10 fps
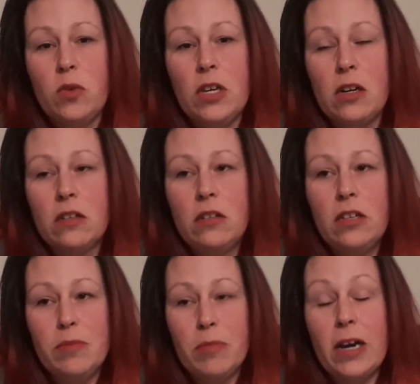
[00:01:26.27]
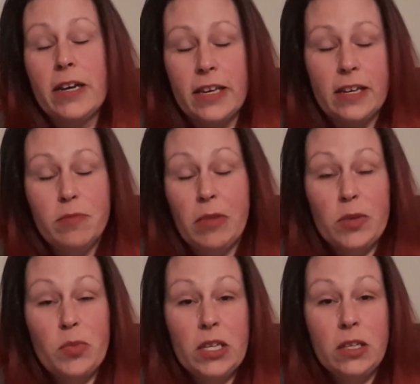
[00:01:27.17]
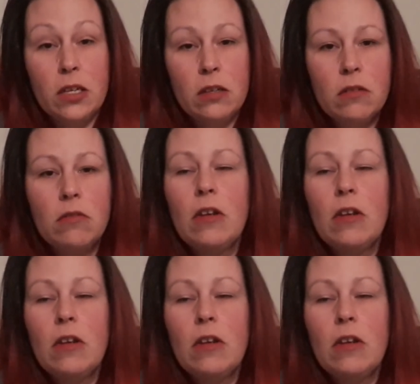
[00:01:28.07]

young, in my opinion,